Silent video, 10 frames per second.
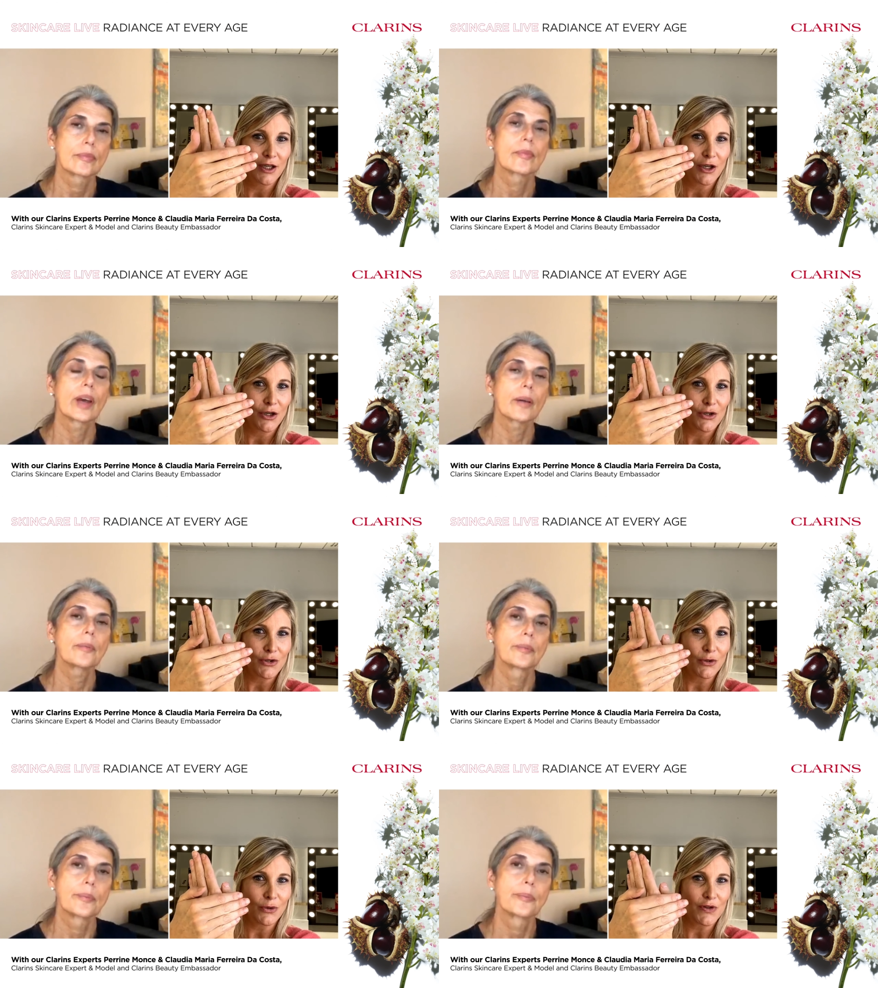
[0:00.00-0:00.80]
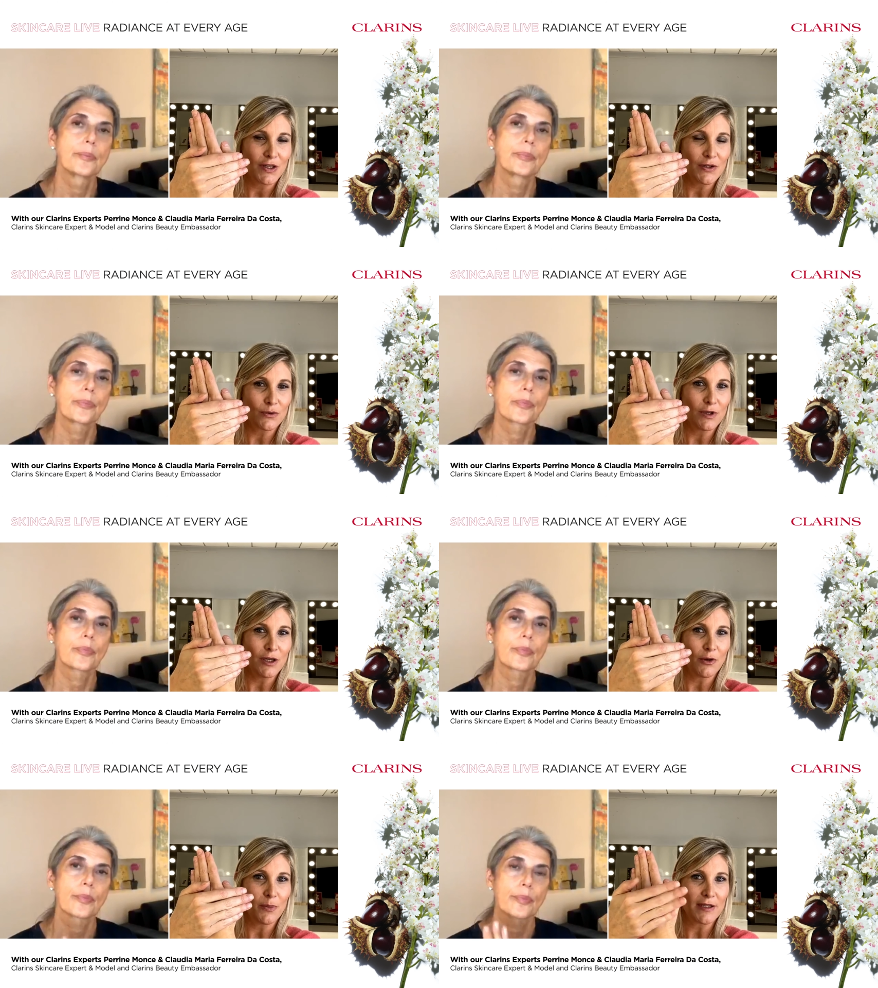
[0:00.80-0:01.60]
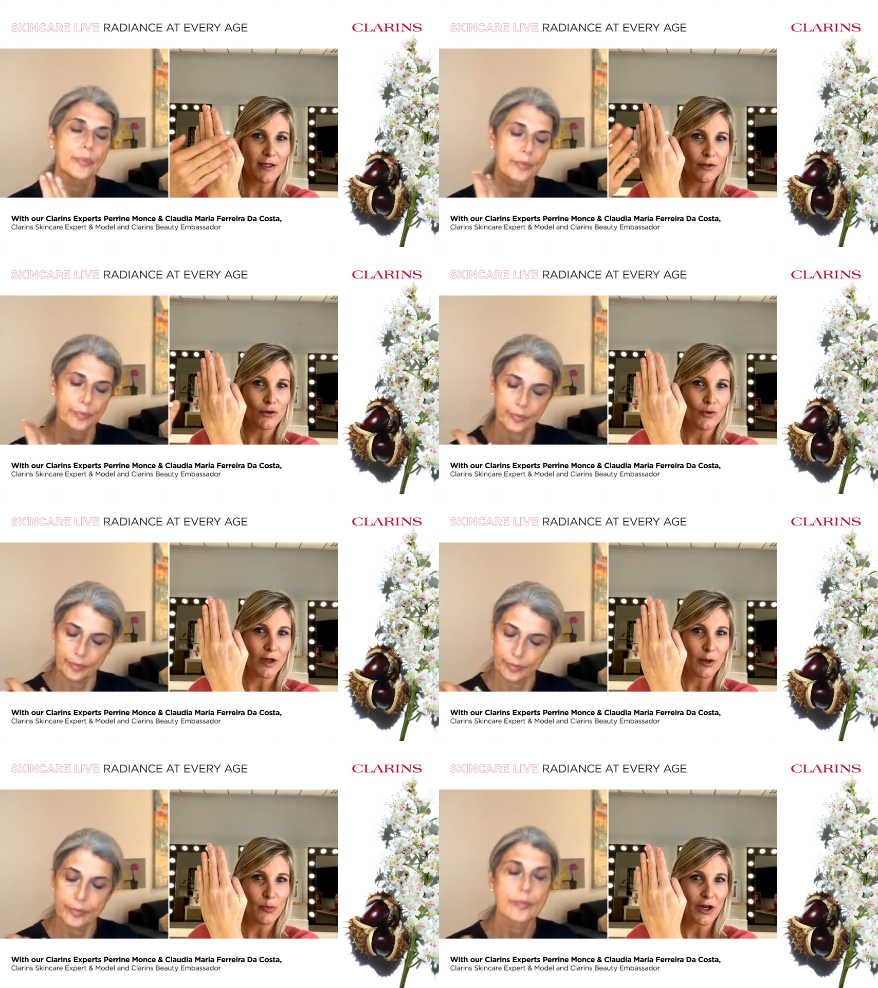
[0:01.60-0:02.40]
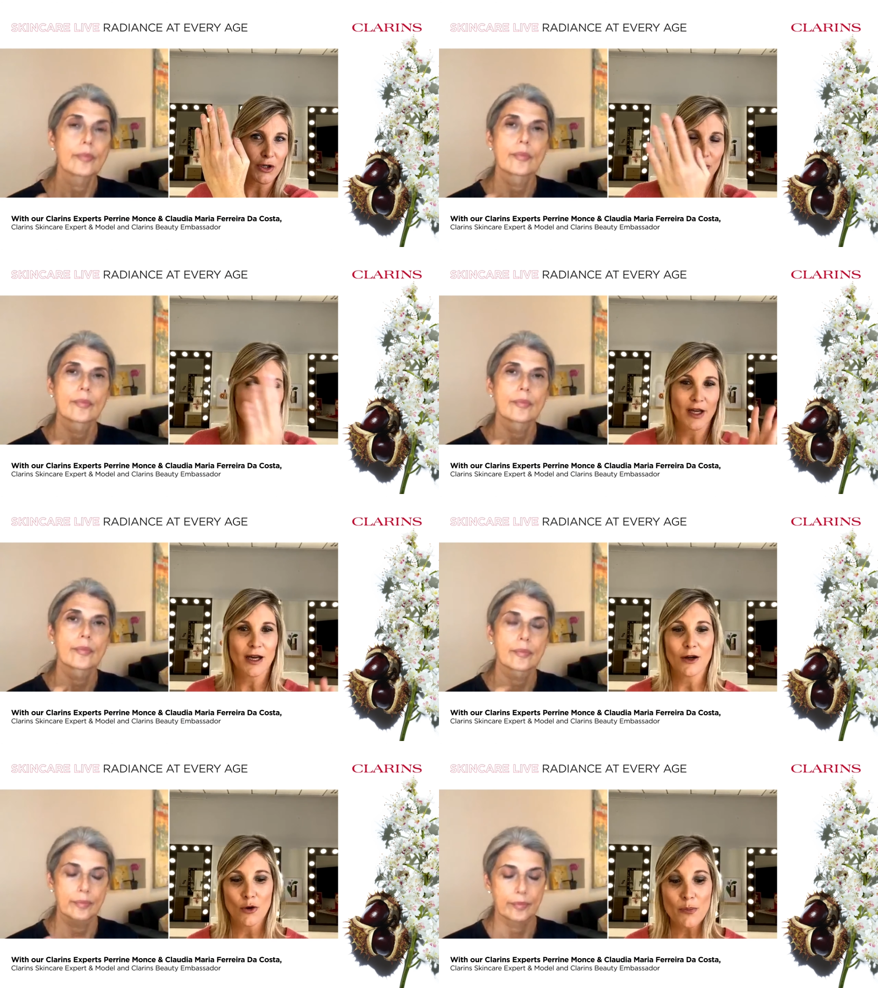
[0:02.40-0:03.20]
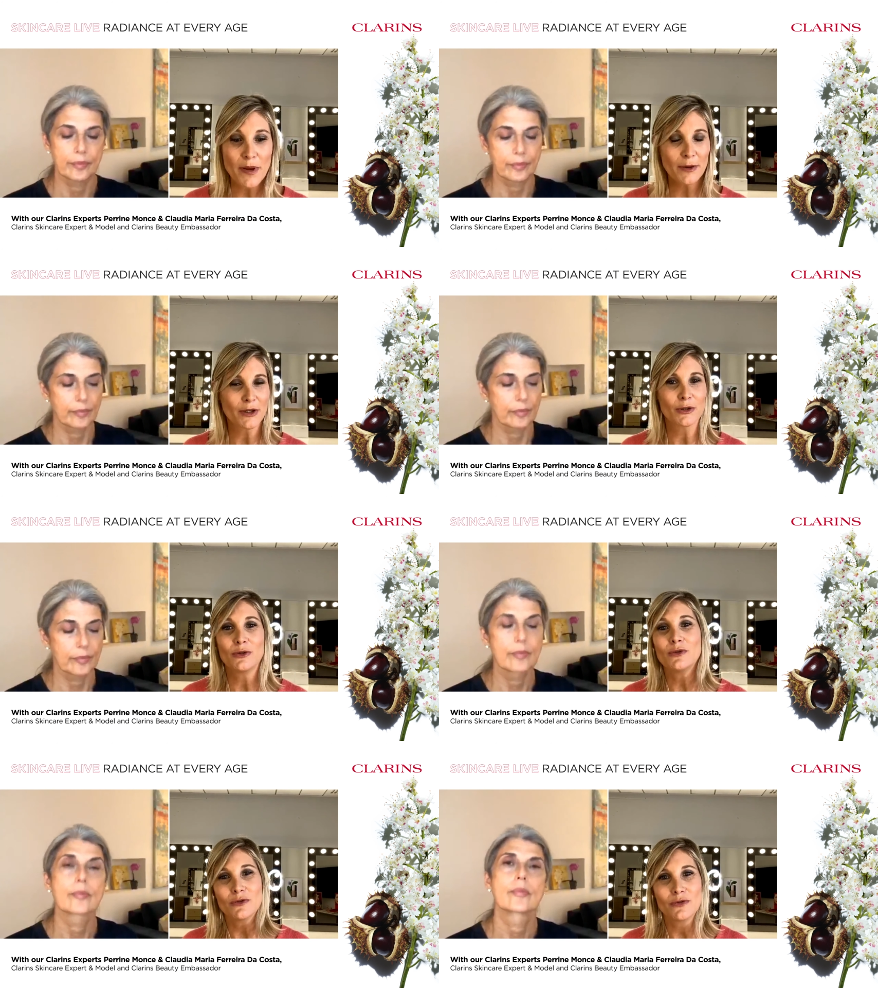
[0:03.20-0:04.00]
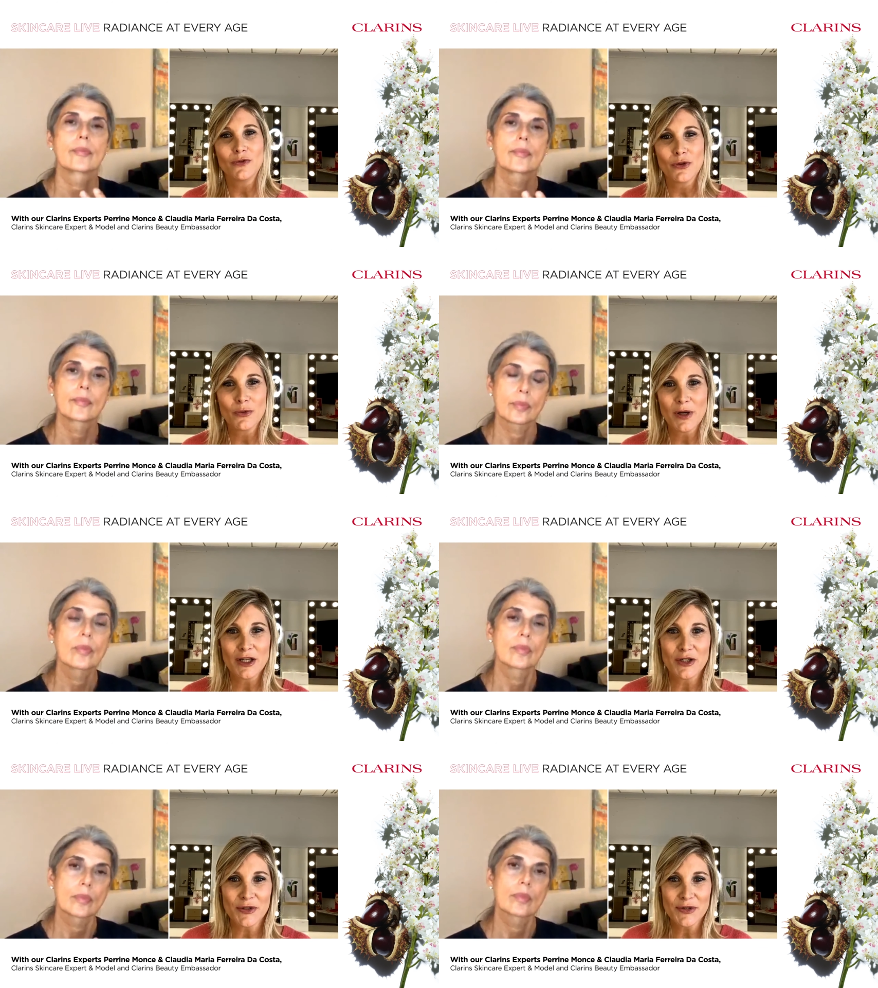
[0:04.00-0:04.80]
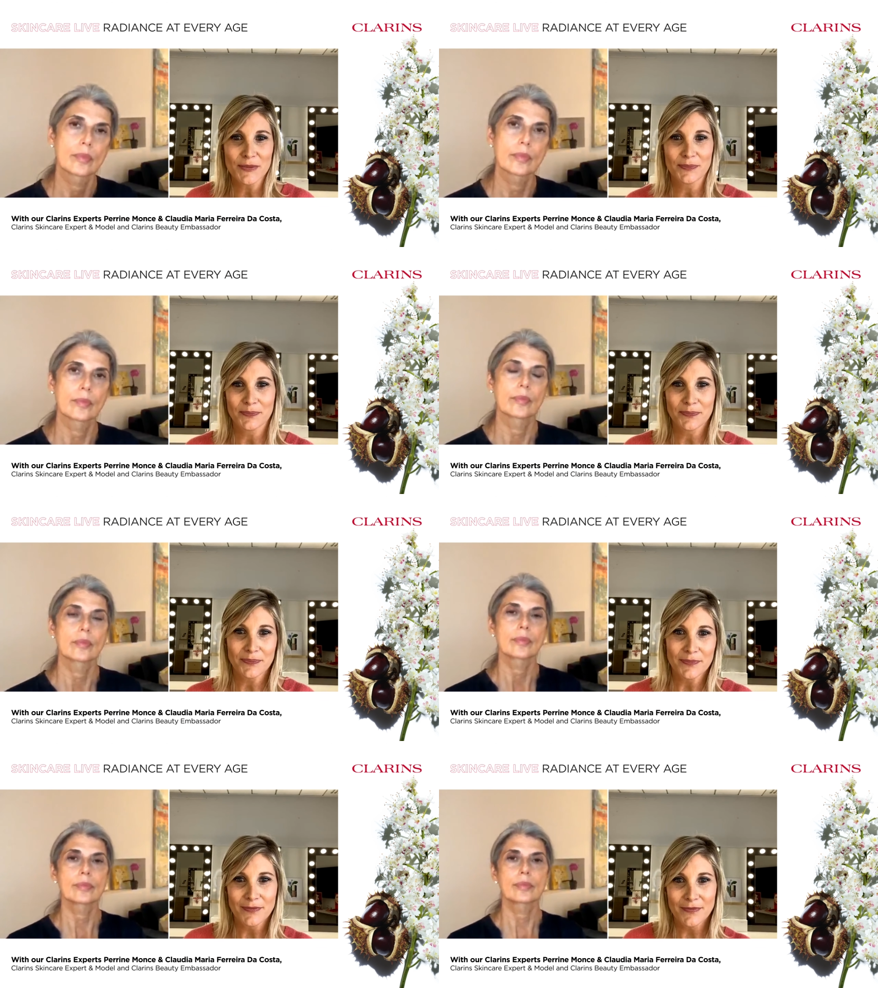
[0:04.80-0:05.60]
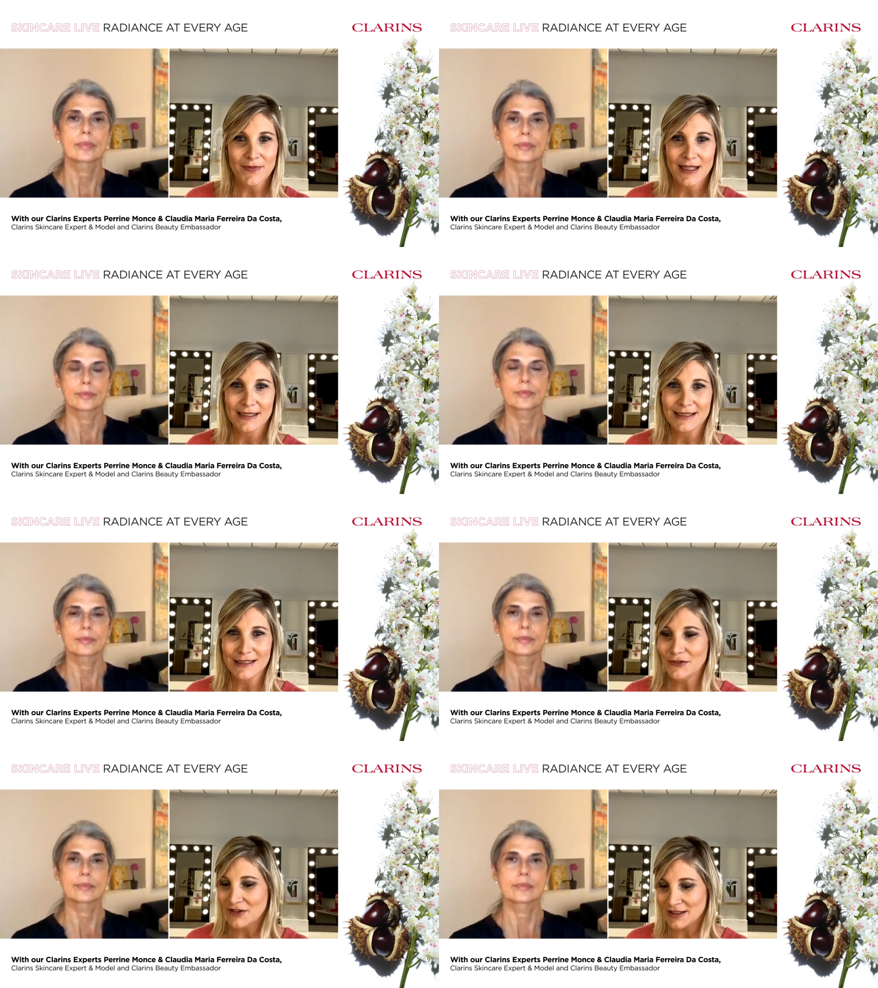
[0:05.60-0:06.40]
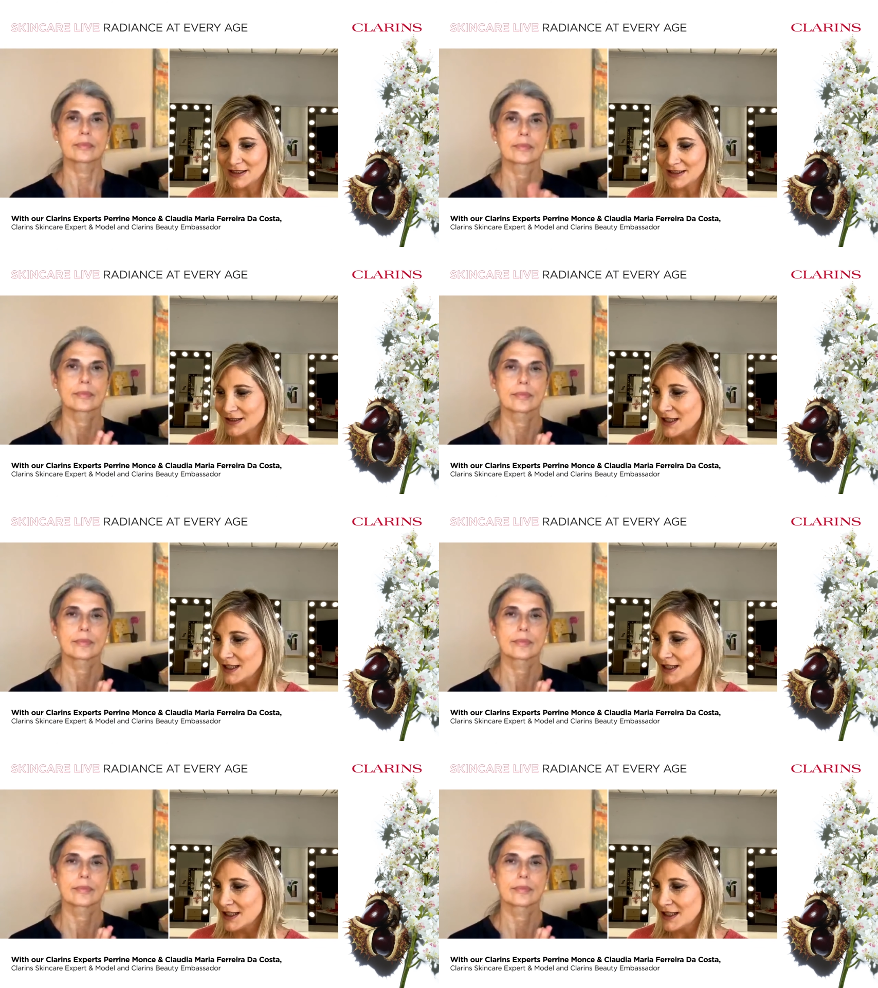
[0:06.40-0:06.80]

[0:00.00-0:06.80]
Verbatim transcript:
Speaker 1: Yeah, it's really amazing. The draining pressures are a miracle for the radiance. Definitely.